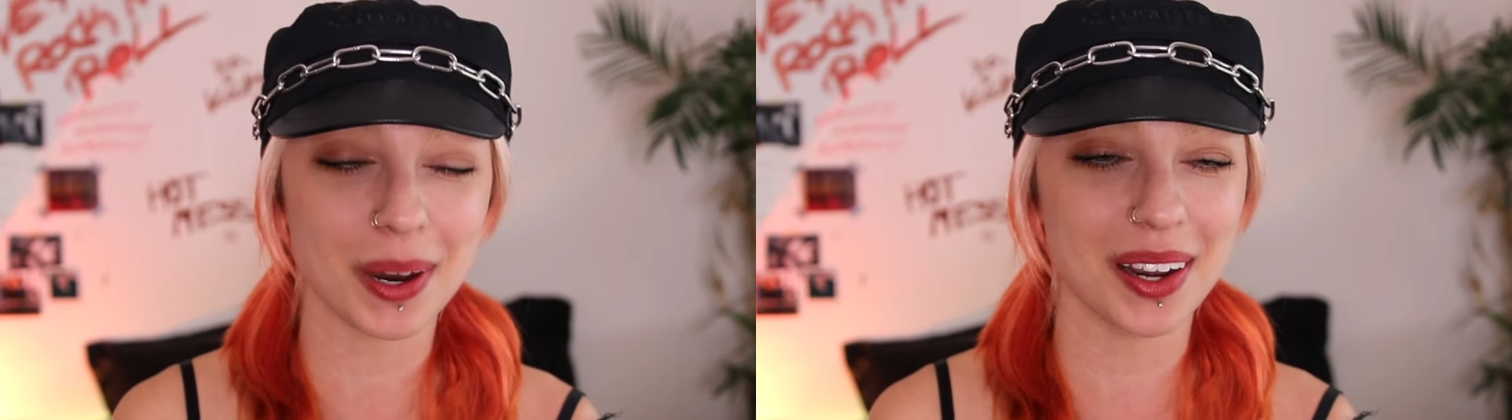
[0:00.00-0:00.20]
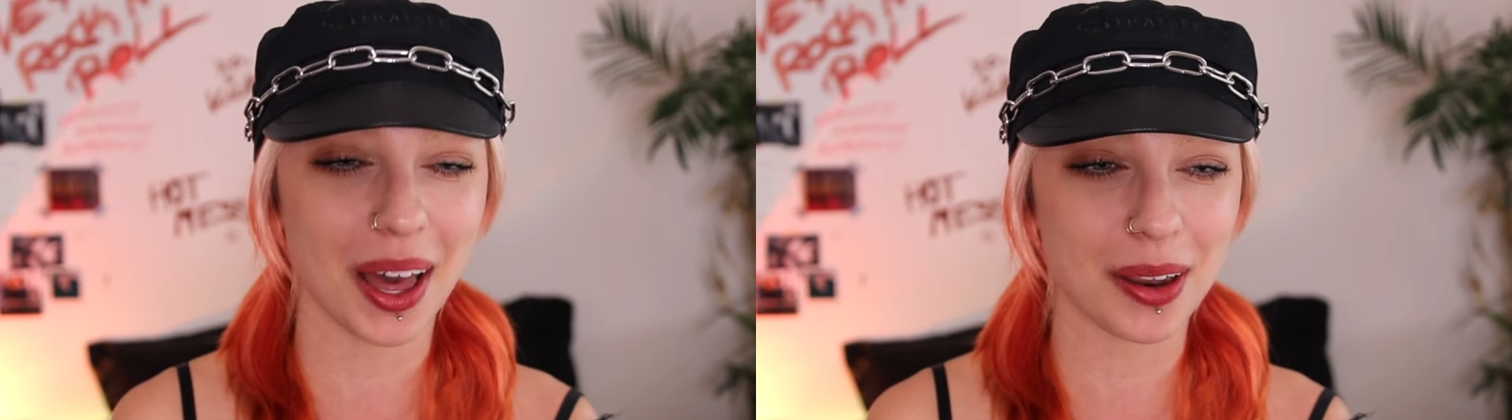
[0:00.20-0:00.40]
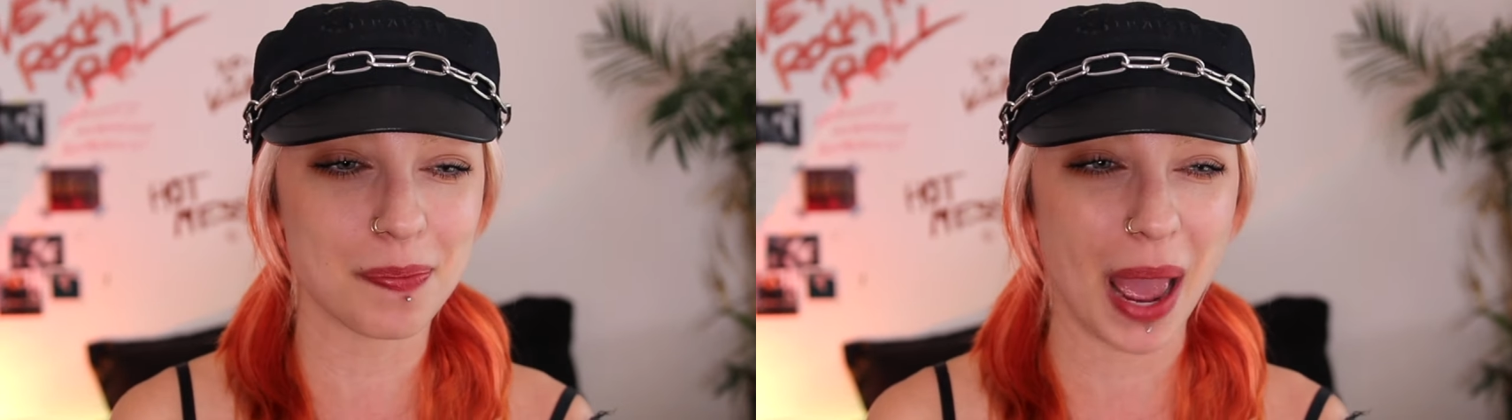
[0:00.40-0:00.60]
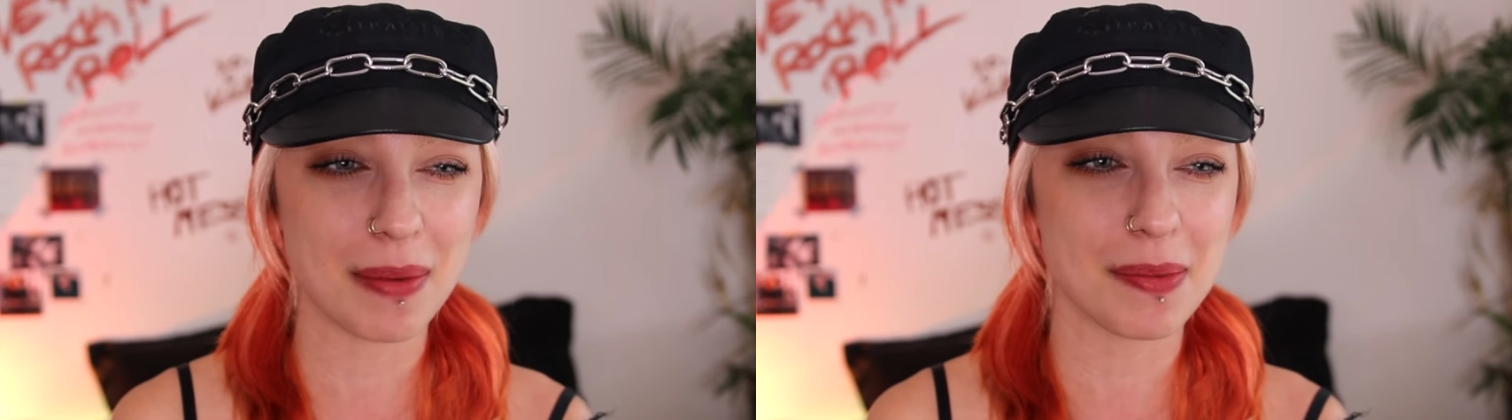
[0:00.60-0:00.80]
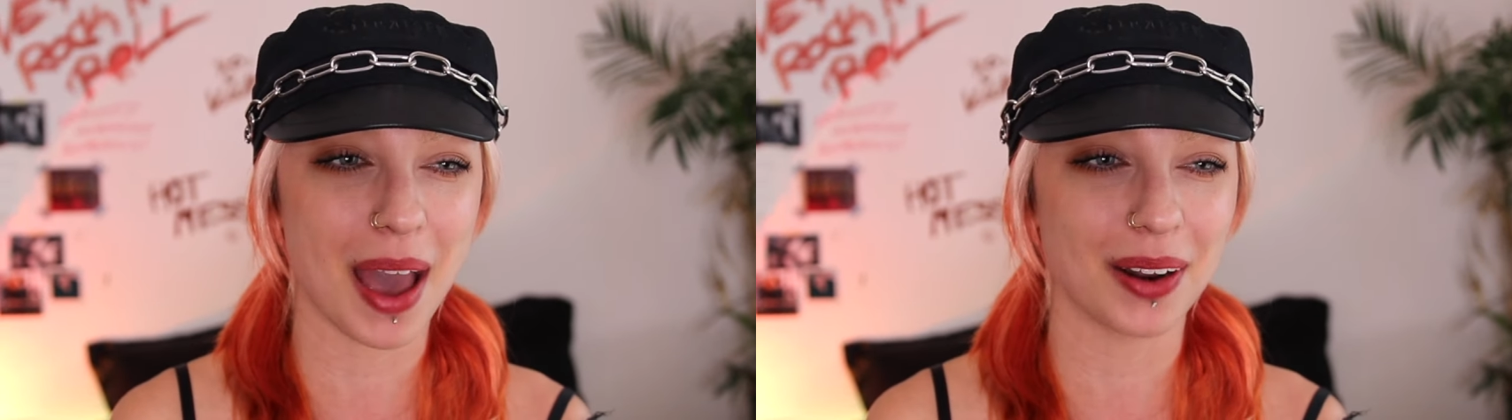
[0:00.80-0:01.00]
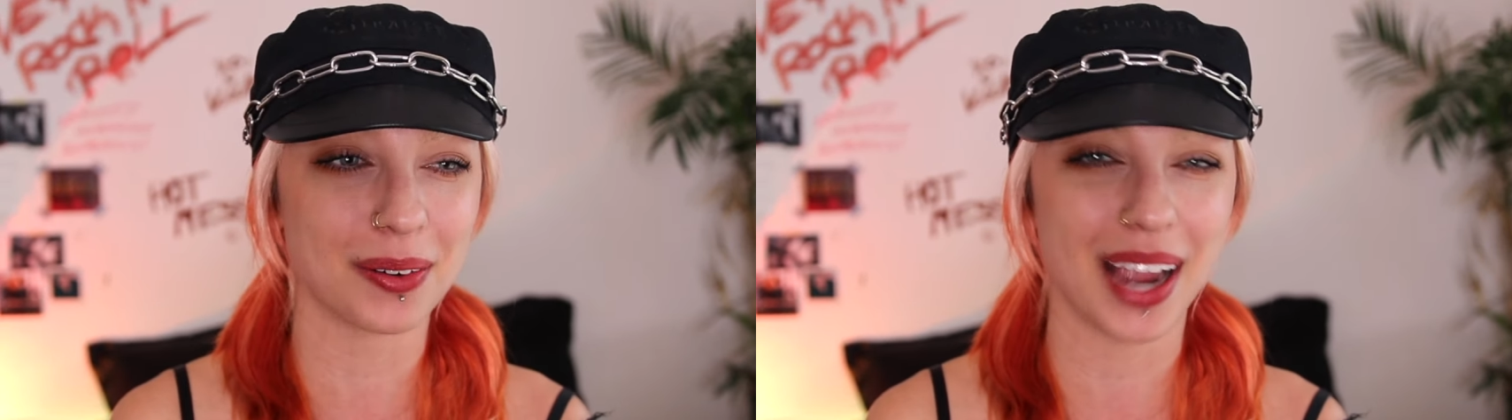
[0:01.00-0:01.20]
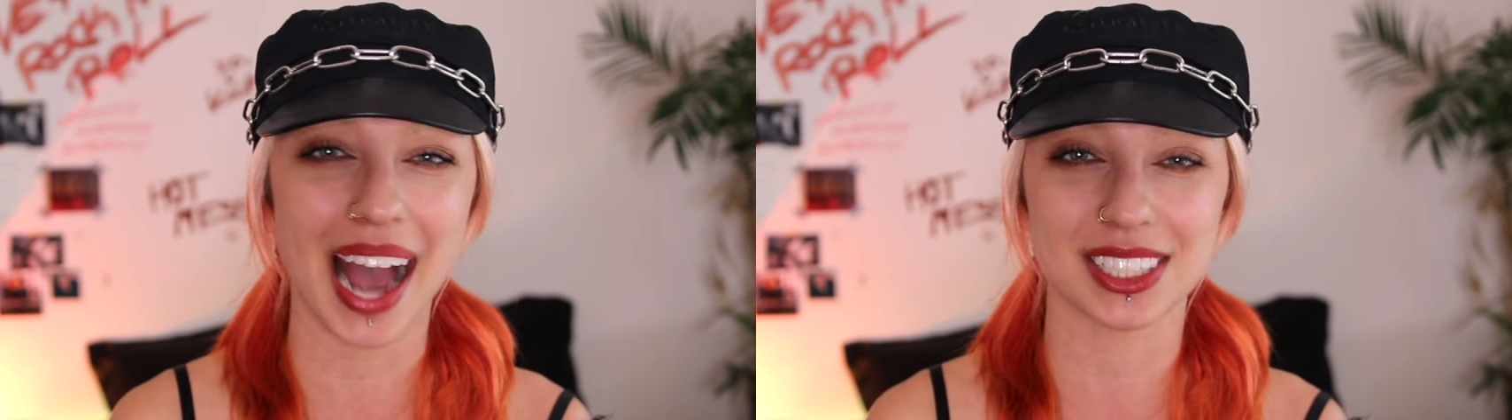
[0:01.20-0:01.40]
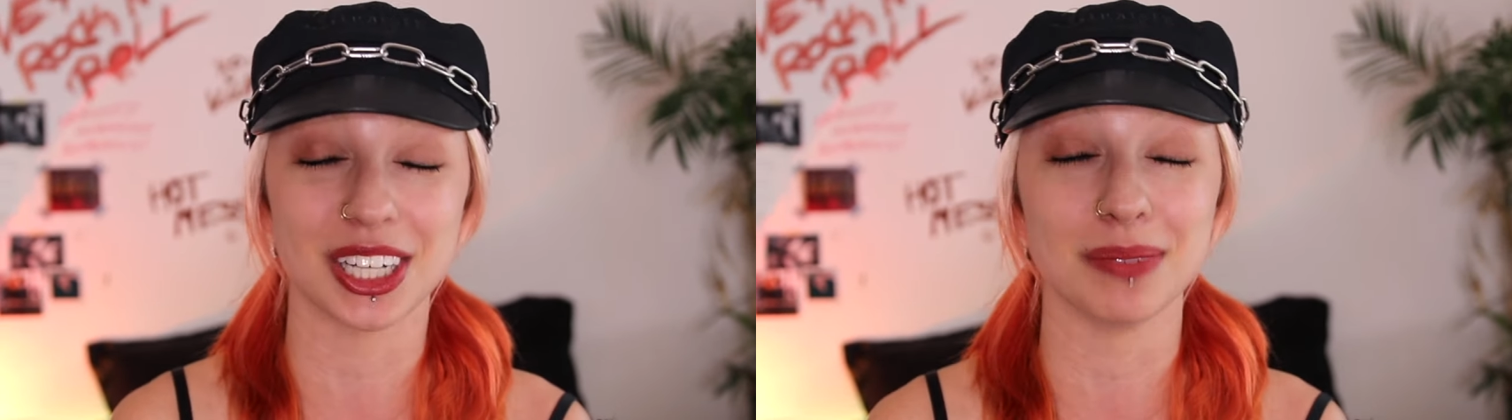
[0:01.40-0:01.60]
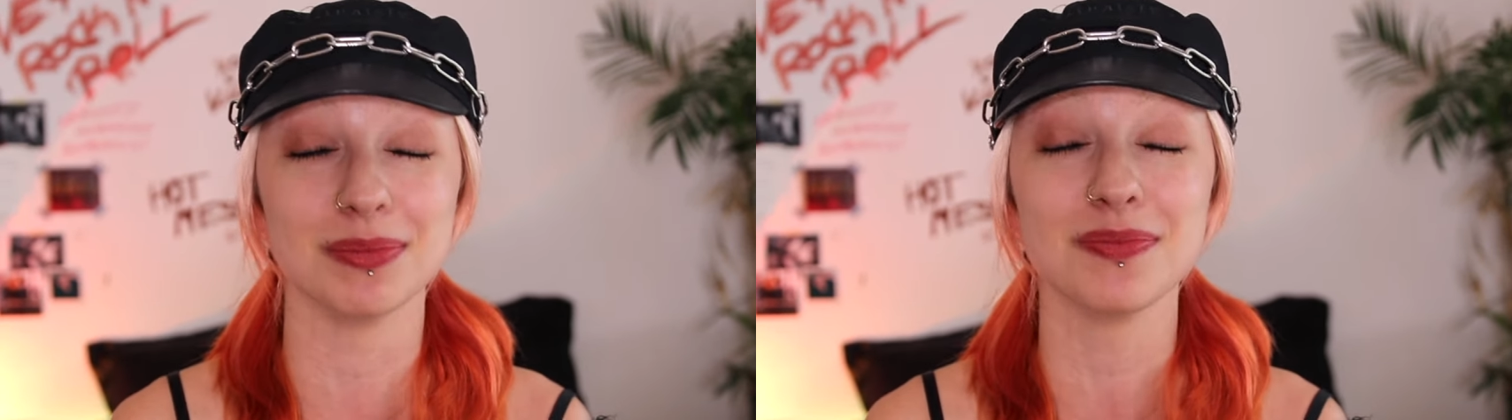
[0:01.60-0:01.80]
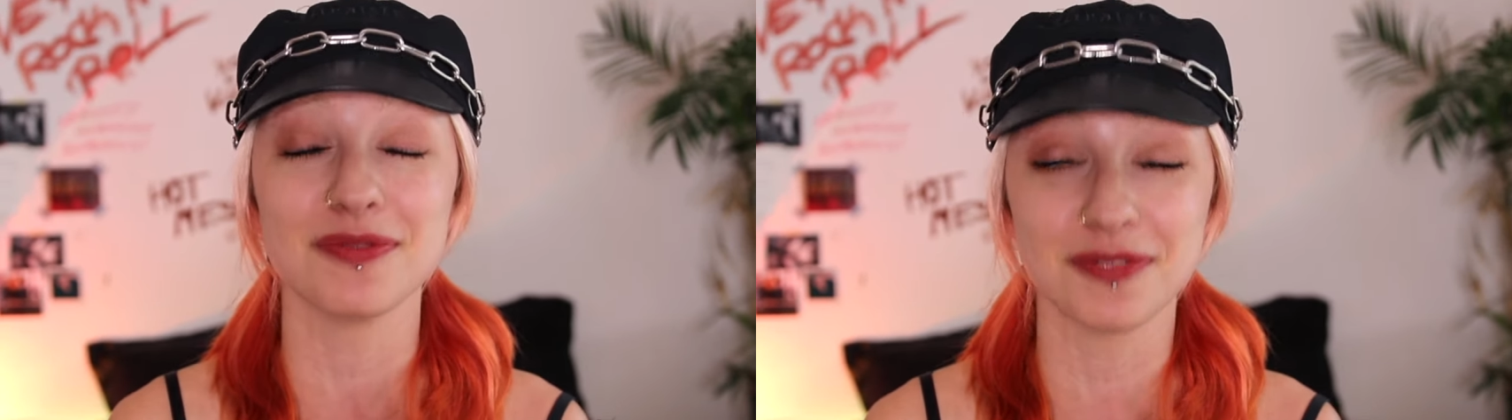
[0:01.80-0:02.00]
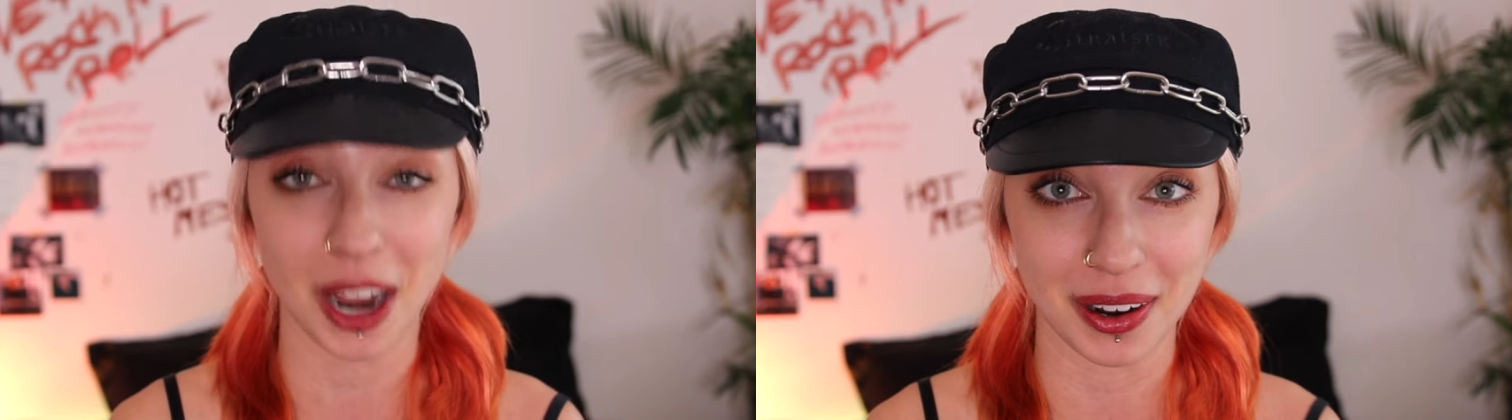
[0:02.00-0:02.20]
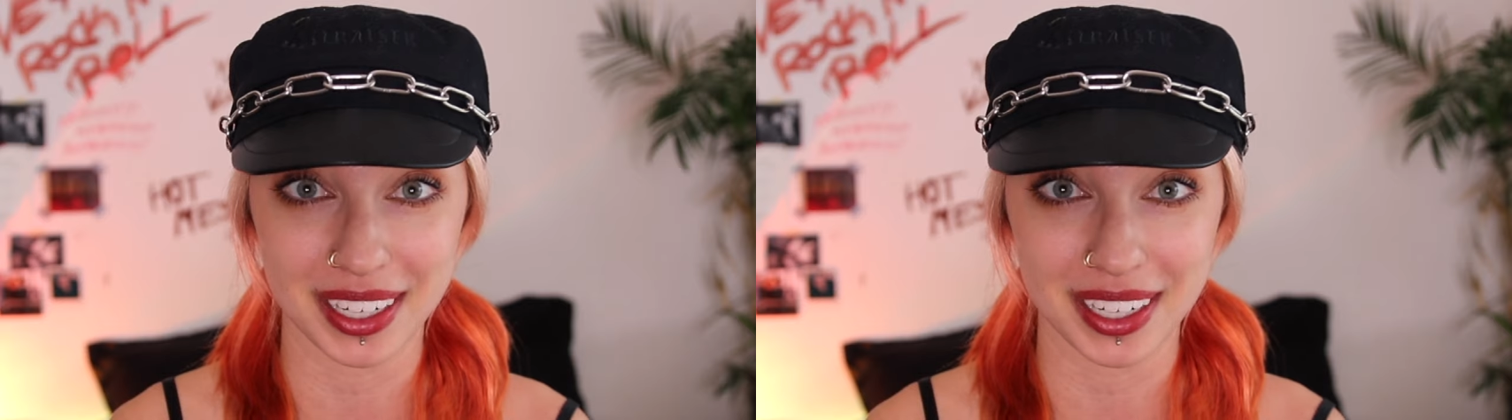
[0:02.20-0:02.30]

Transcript: Another baby metal reaction. I'm very